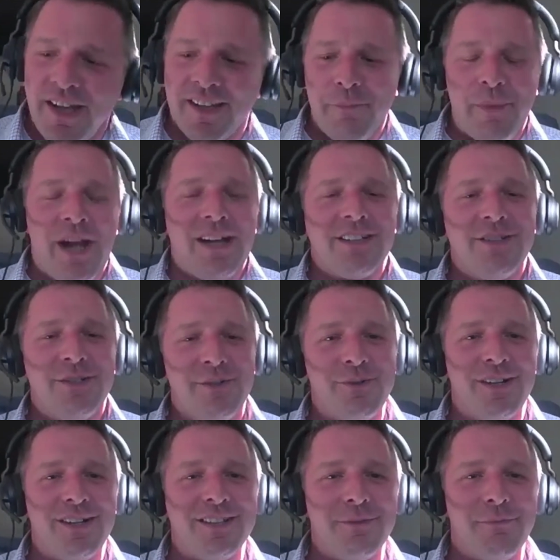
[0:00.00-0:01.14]
I'll get back
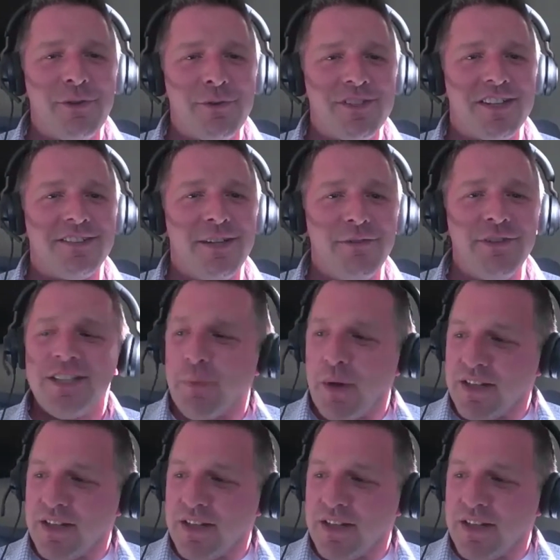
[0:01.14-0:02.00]
to some of those activities.